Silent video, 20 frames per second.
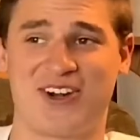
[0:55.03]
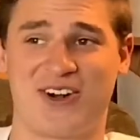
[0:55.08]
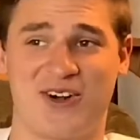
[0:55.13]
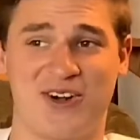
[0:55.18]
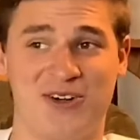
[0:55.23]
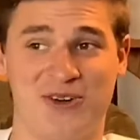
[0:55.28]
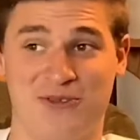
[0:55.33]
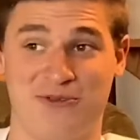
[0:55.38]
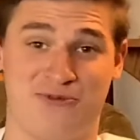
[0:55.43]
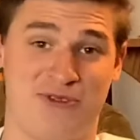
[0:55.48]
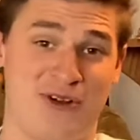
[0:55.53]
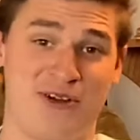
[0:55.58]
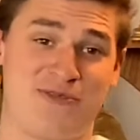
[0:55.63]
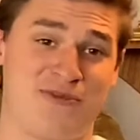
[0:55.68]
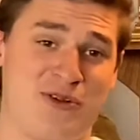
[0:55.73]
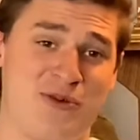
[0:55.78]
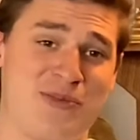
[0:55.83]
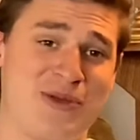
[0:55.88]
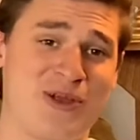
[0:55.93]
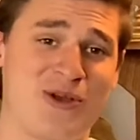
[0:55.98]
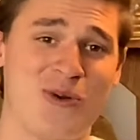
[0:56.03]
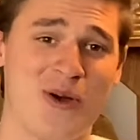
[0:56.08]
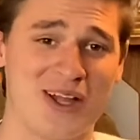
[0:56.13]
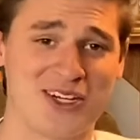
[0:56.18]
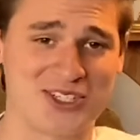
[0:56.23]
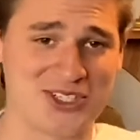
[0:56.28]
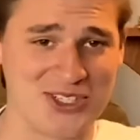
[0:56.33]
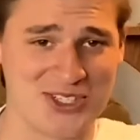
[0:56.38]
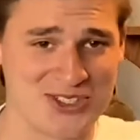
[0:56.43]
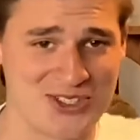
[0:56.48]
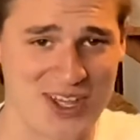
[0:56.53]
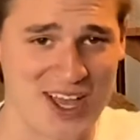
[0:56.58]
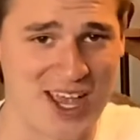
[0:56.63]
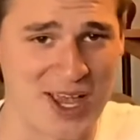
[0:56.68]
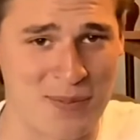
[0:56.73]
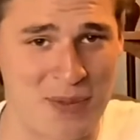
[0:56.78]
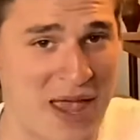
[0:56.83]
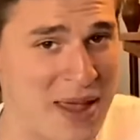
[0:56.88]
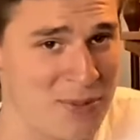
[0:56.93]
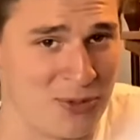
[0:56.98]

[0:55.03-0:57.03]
touch on some of those issues that you might have been